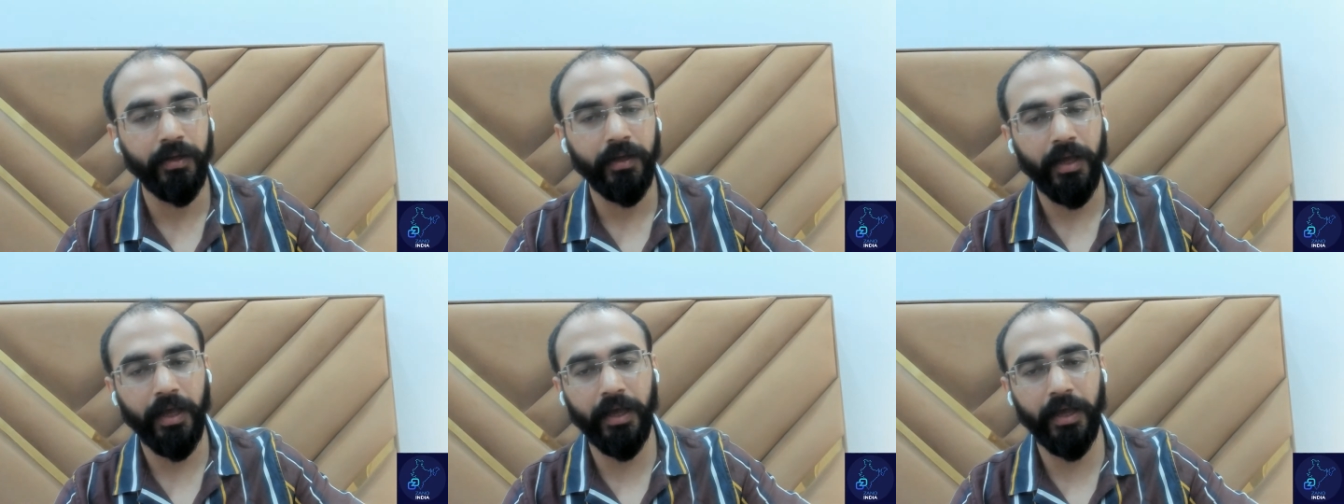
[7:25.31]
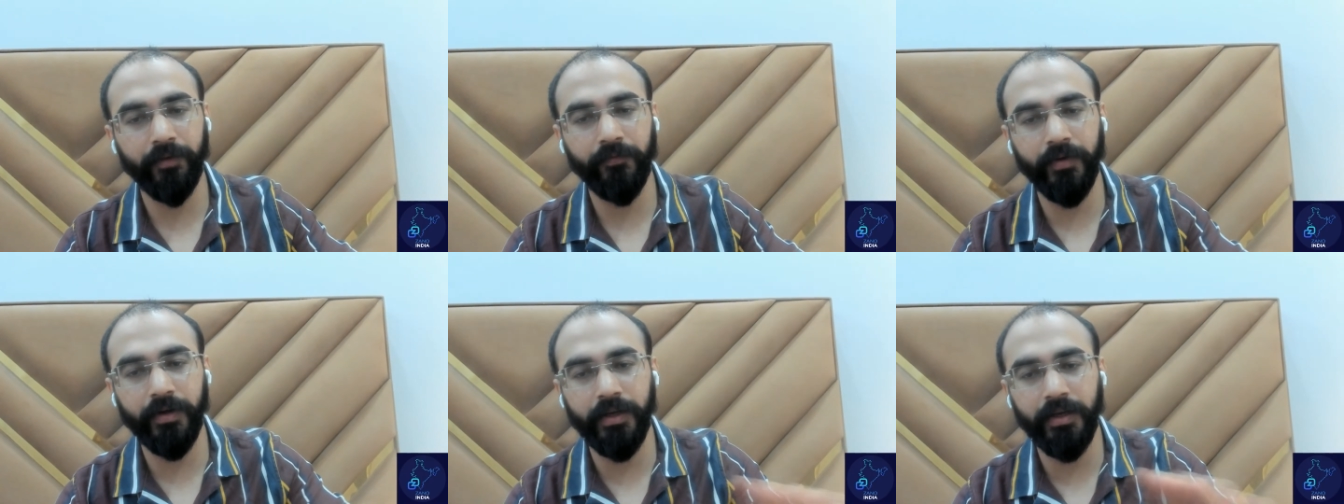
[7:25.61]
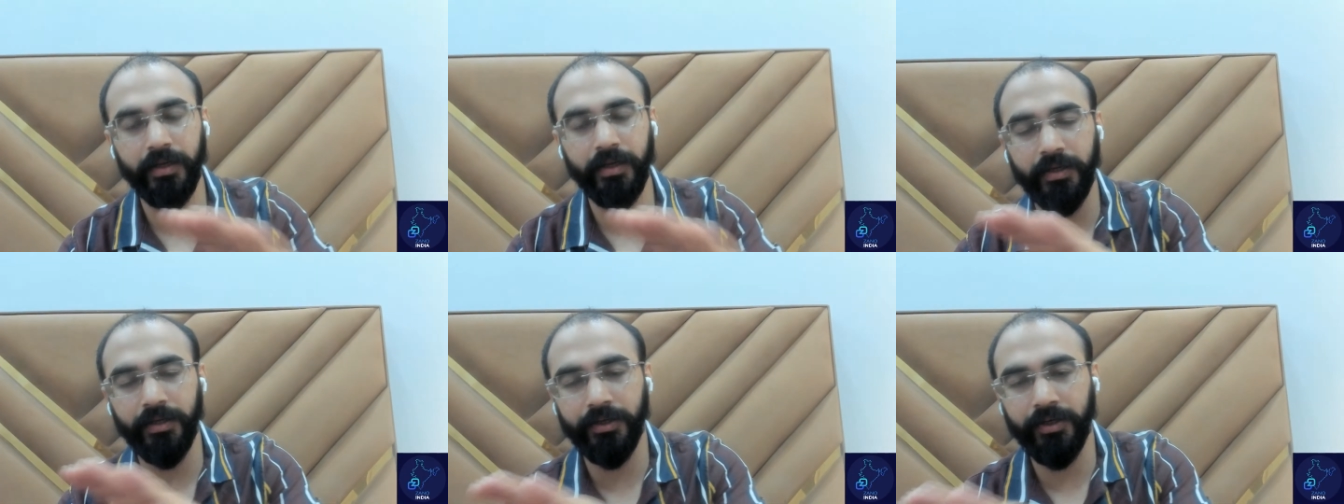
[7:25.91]

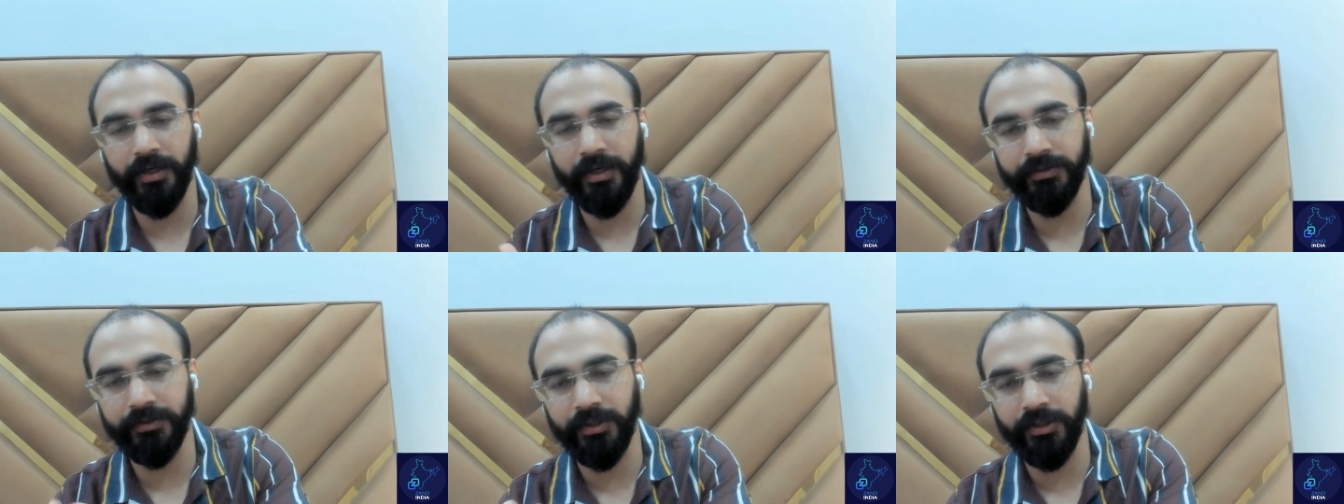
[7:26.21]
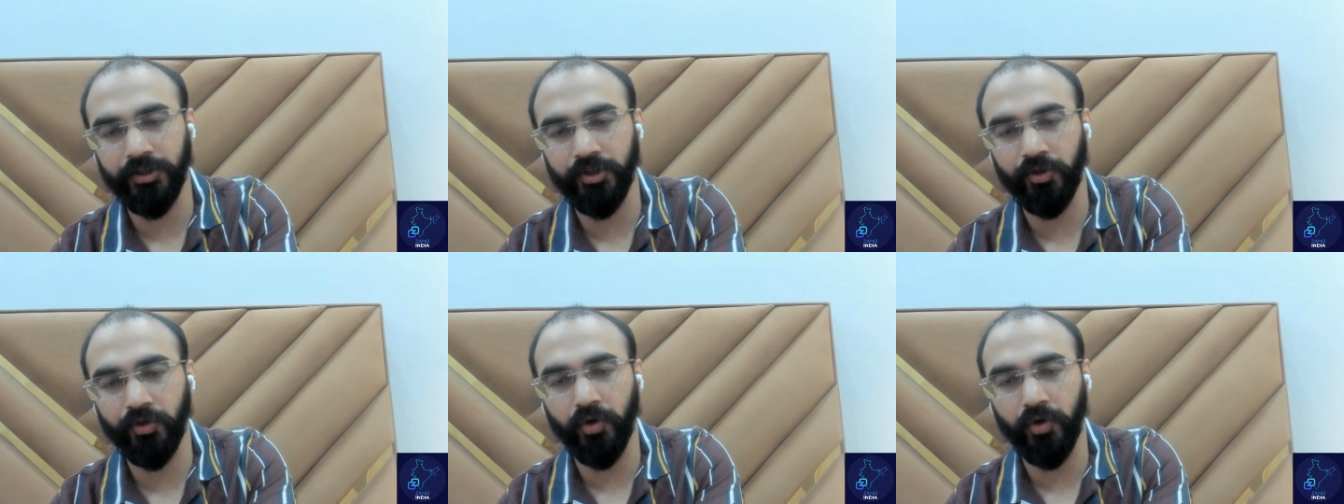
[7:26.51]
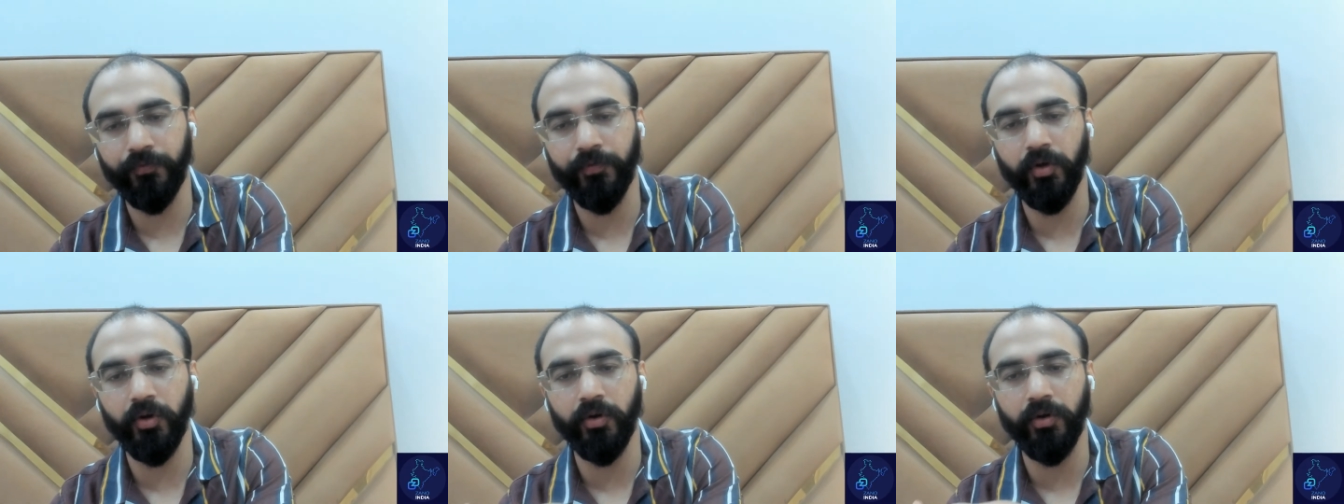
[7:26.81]
every transaction of
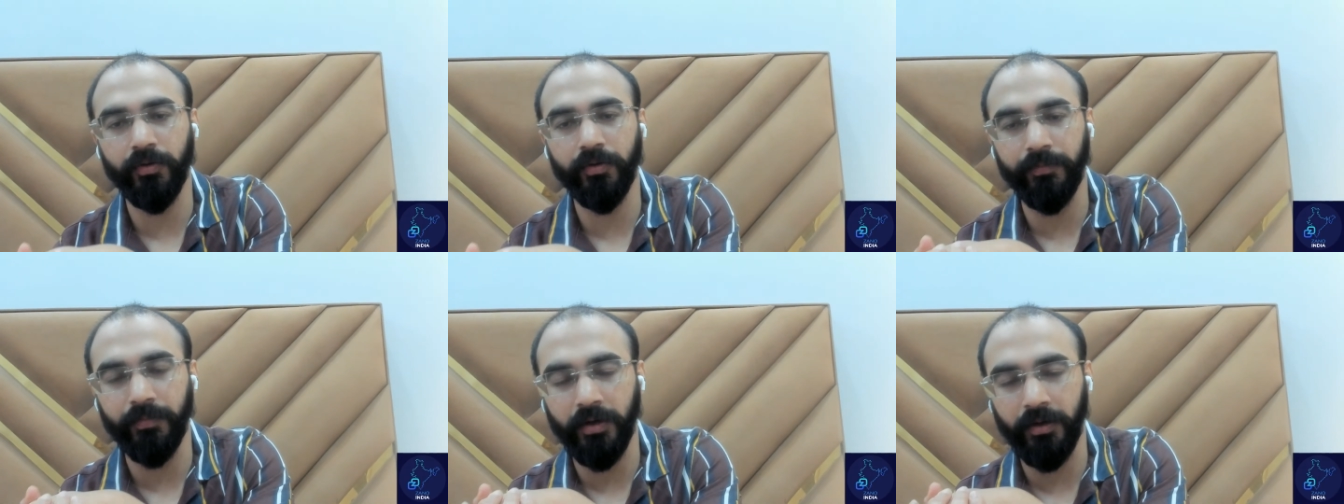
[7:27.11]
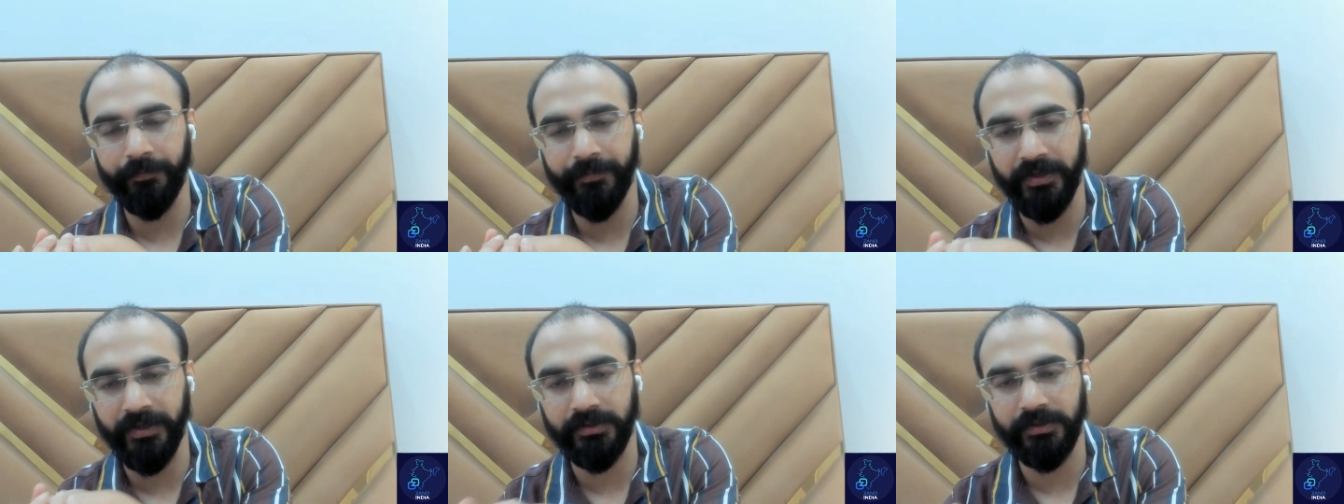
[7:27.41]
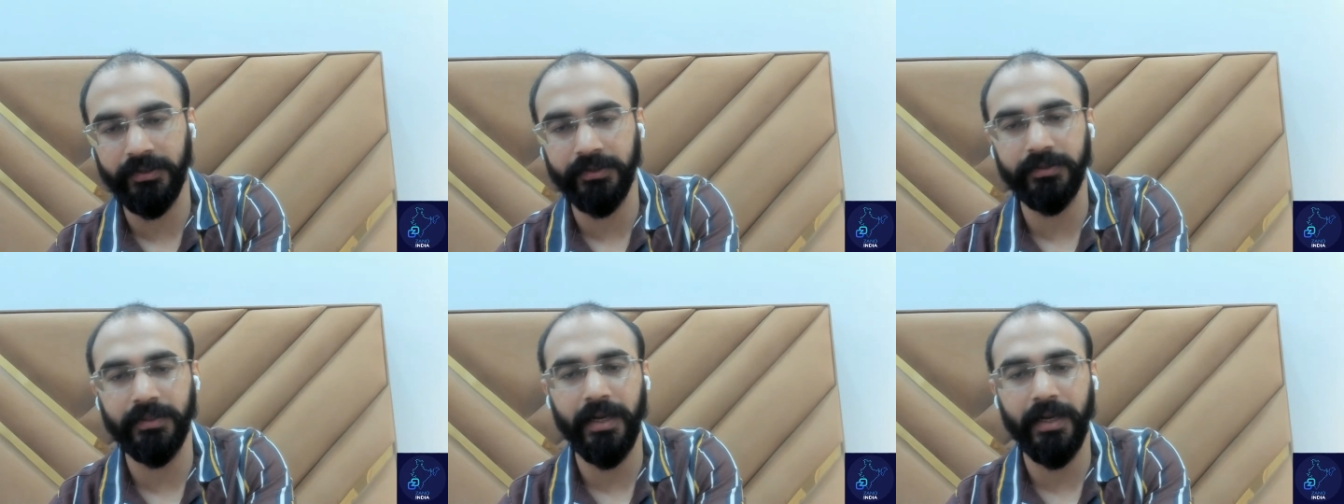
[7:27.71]
your
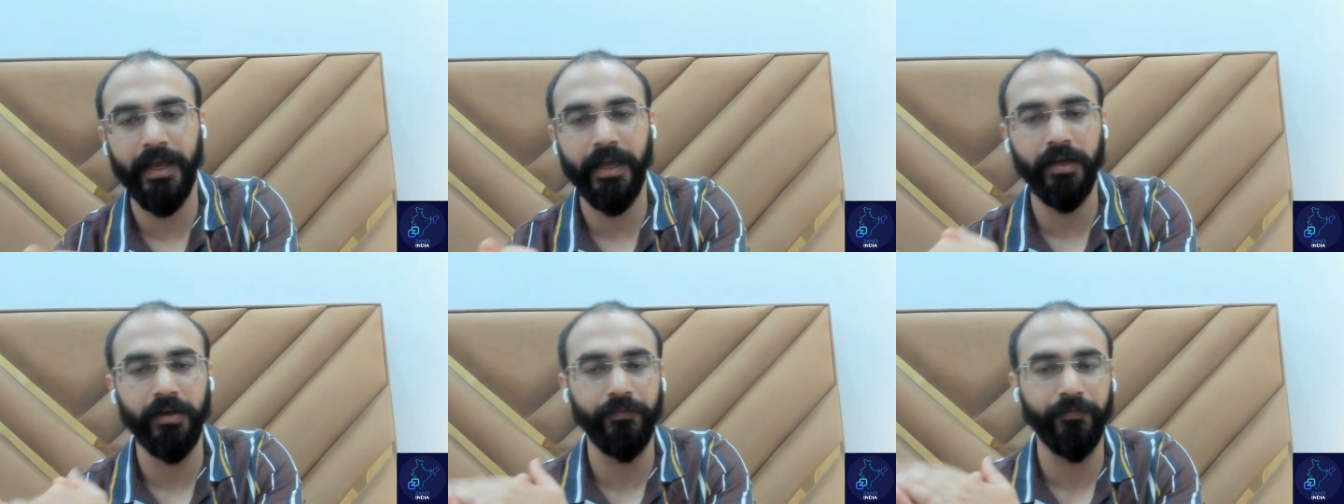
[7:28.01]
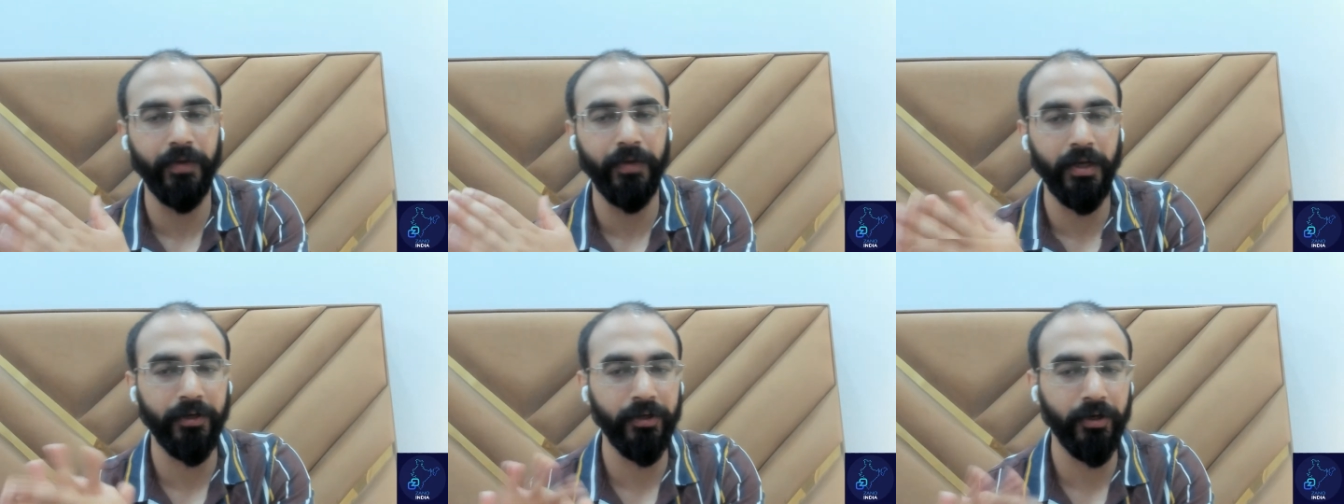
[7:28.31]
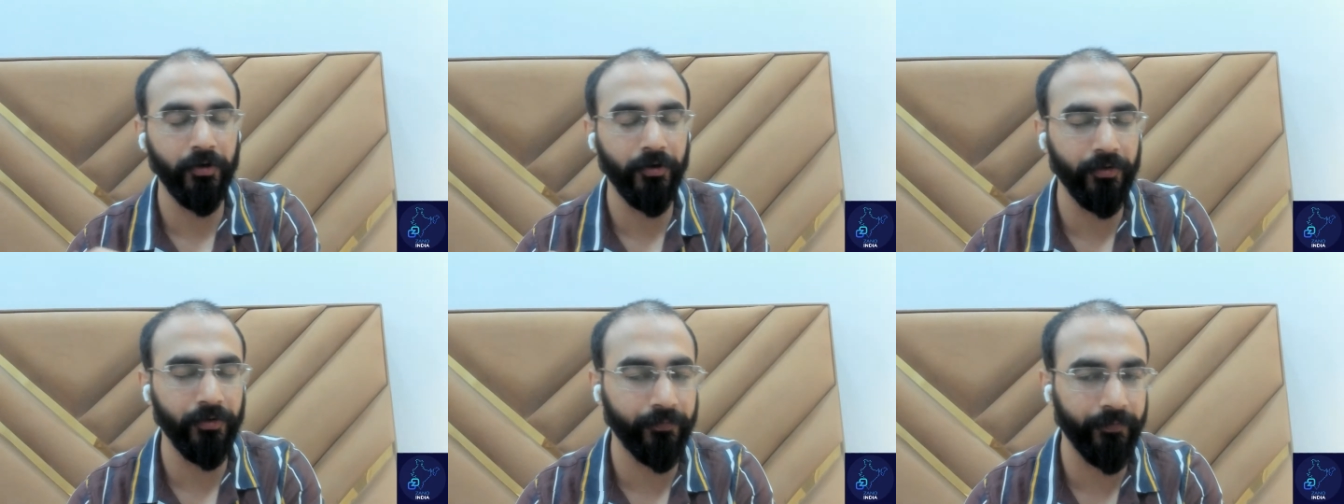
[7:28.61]
business, like where
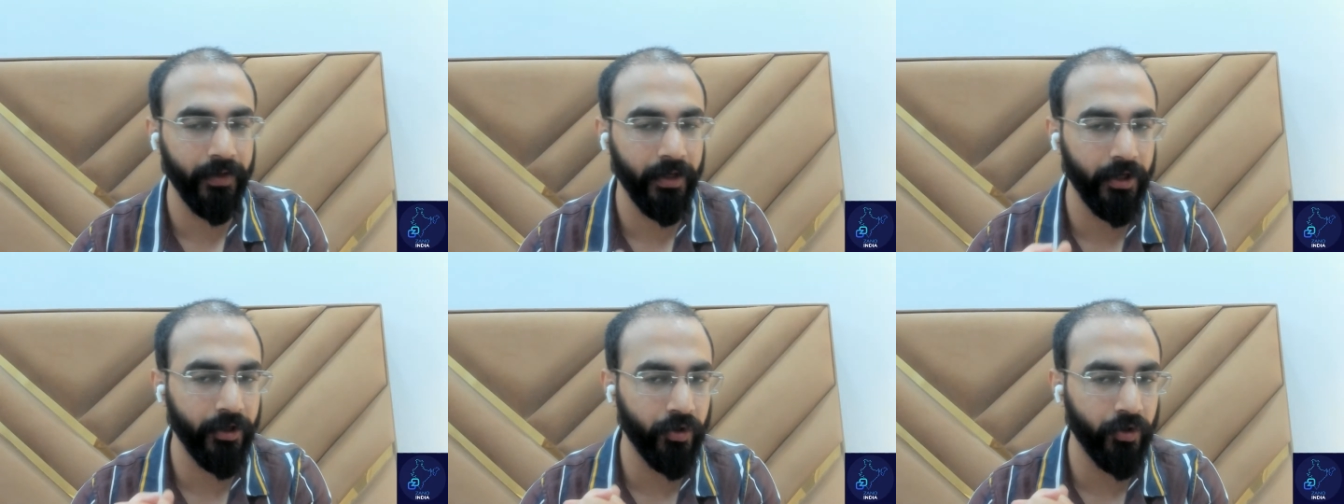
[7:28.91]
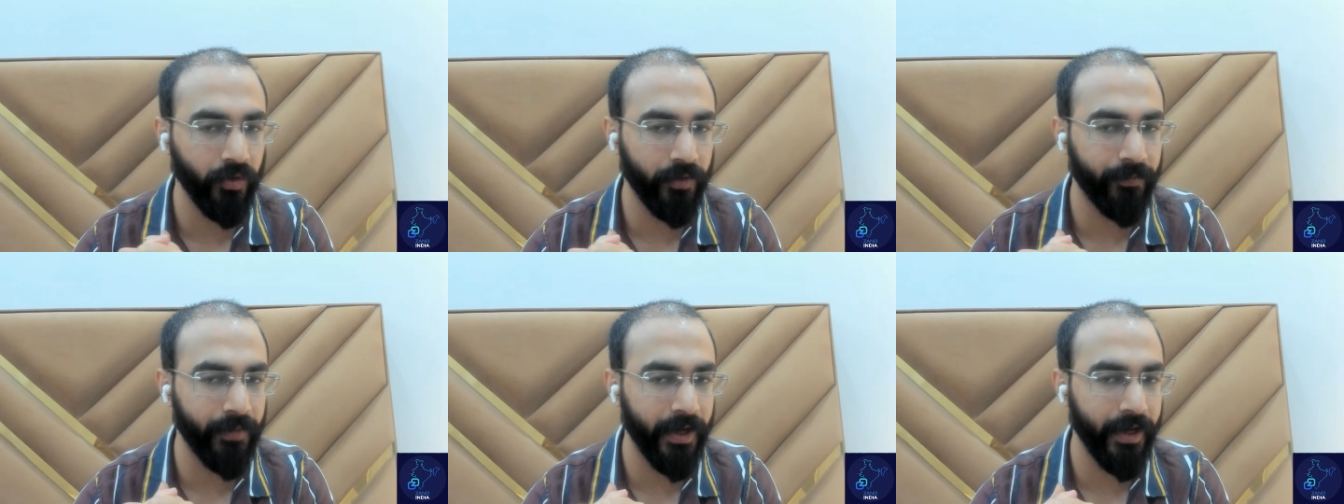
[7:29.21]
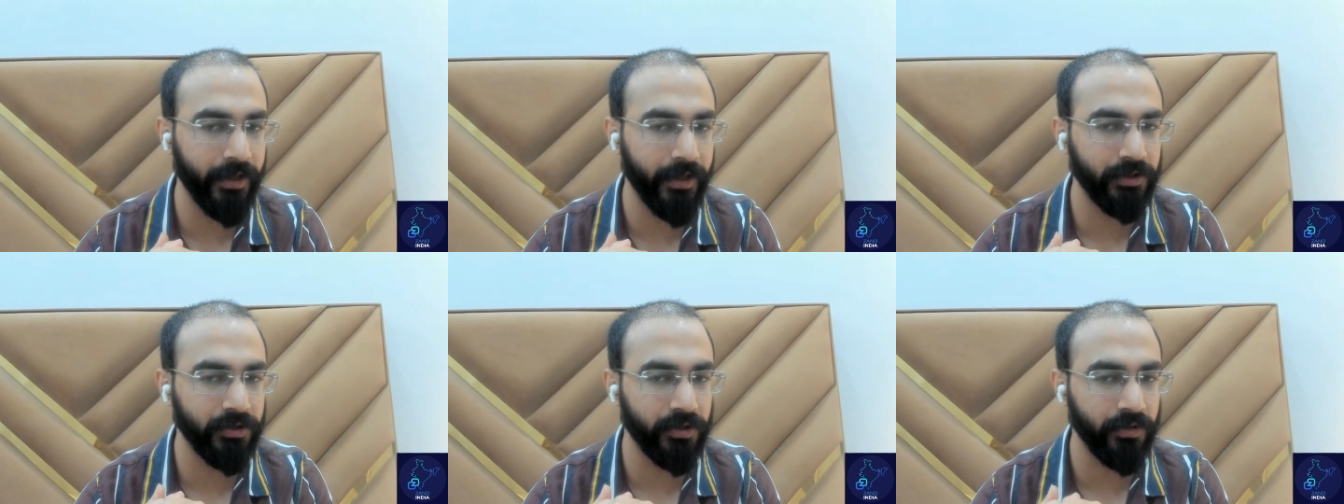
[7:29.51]
you are buying